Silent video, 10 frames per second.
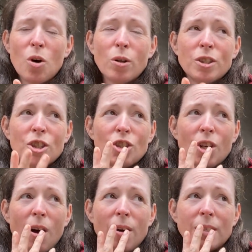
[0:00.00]
cottage
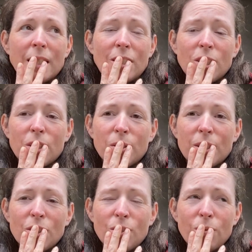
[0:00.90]
gardening to a
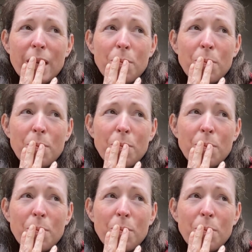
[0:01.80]
degree,